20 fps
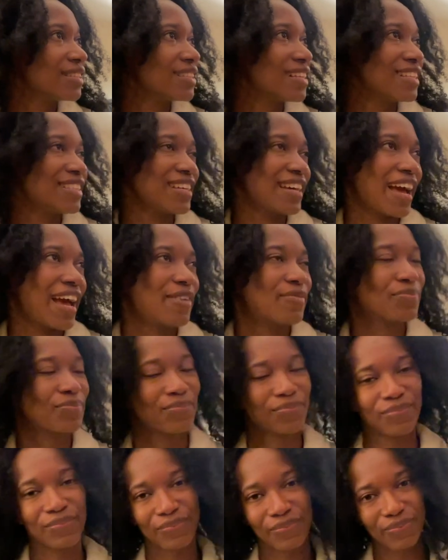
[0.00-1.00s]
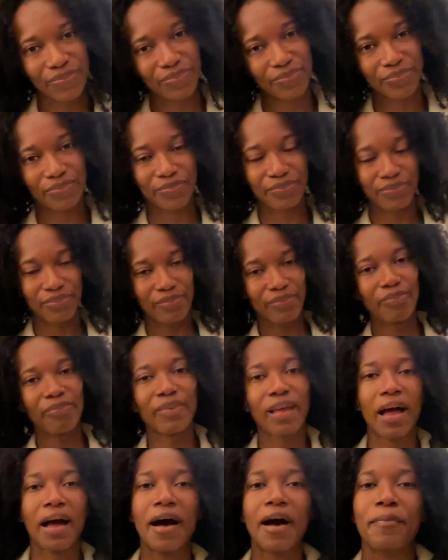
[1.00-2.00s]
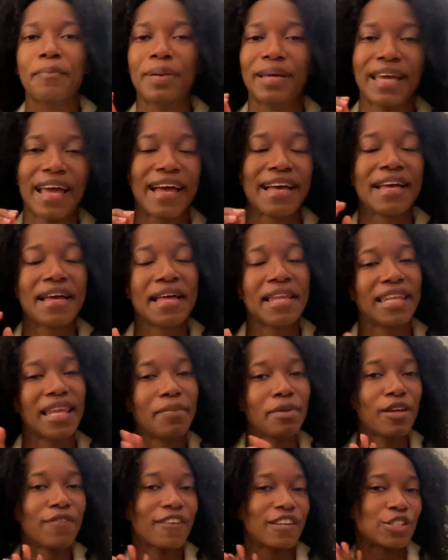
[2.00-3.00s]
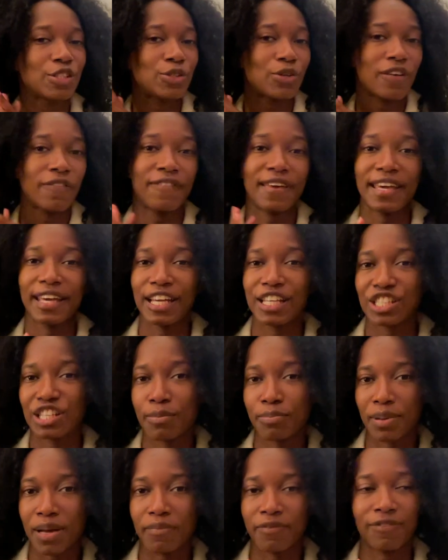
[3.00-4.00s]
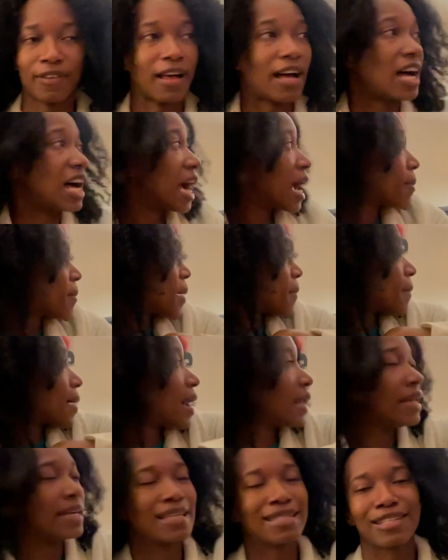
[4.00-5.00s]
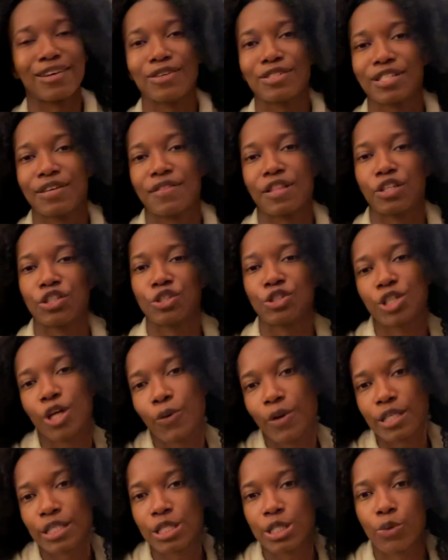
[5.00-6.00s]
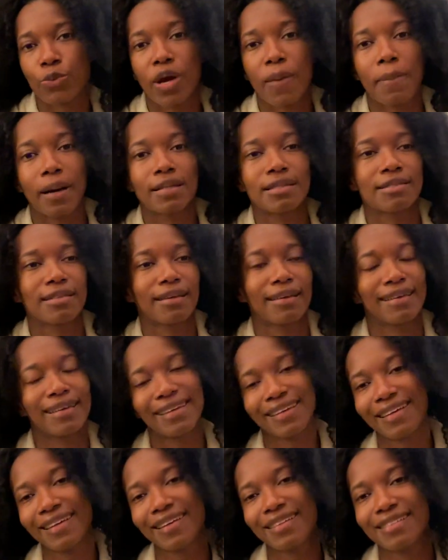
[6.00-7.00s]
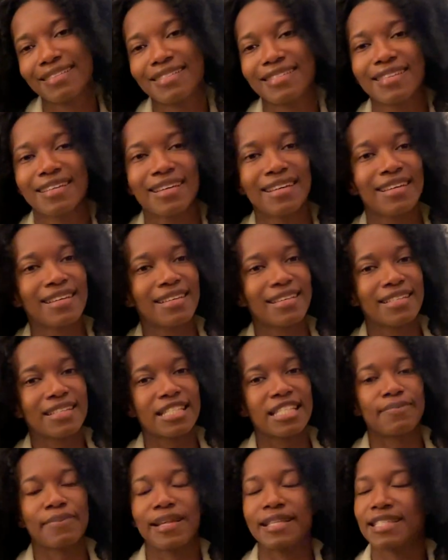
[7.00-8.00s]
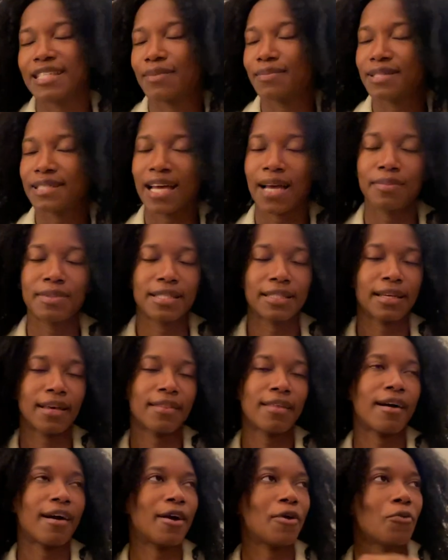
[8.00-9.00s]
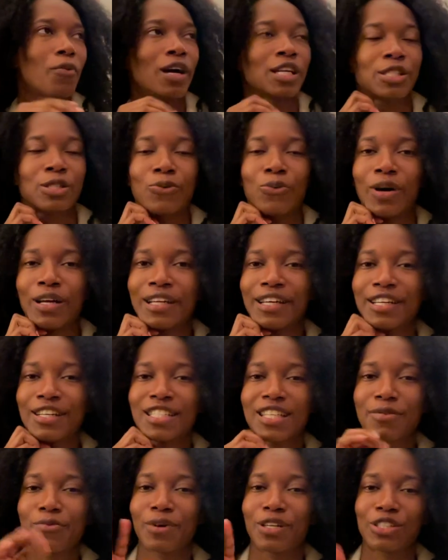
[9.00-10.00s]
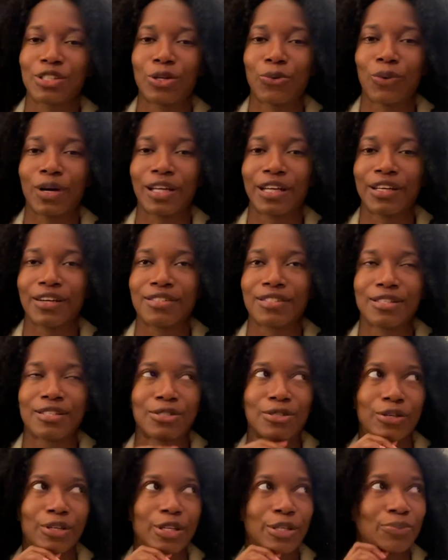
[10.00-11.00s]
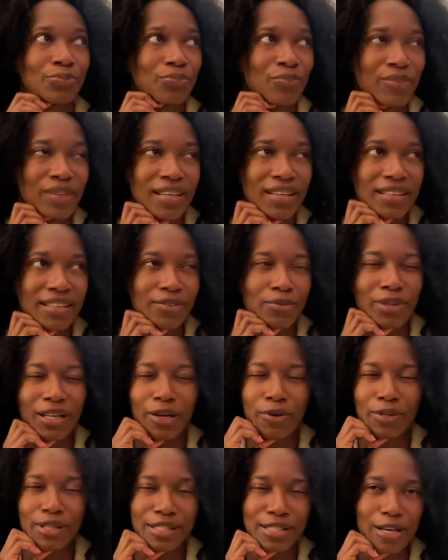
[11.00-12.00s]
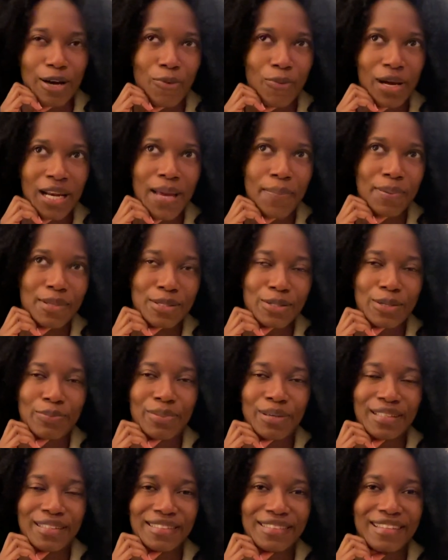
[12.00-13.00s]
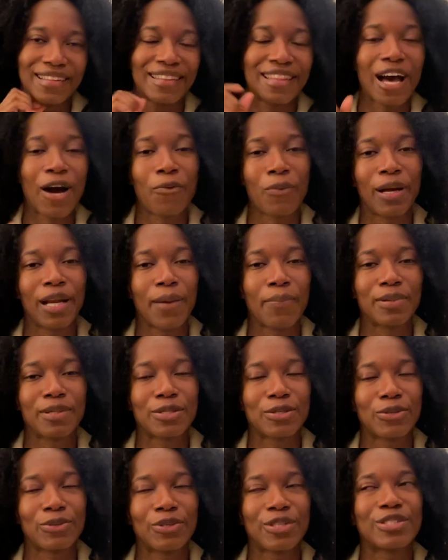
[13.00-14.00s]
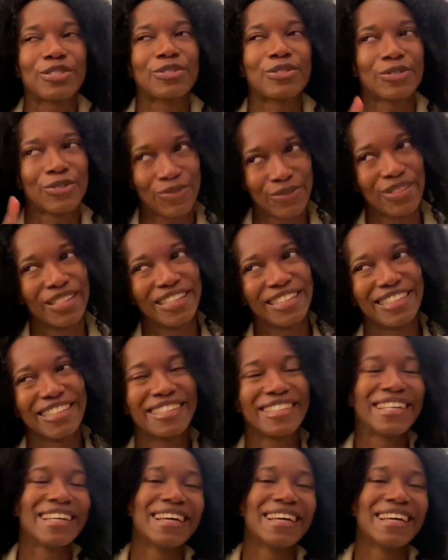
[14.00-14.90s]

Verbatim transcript: it's okay um, but yeah, let me know if I should do a vacation prep vlog. My man is out of the shower, so we're about to eat, spend some time together, and watch The Wonder Years. I've been watching The Wonder Years, it's so good. Well, I only saw one episode, but that one episode was really good.